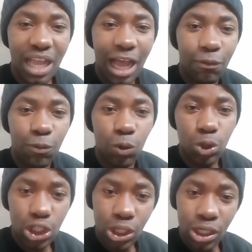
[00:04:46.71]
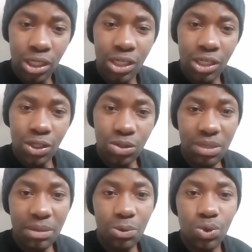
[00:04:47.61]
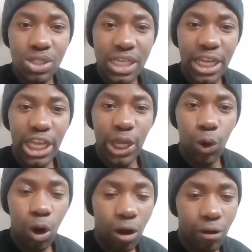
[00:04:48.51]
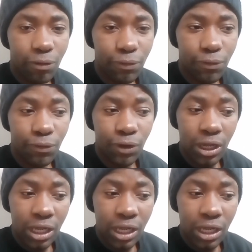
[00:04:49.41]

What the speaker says: afford to be able to take care of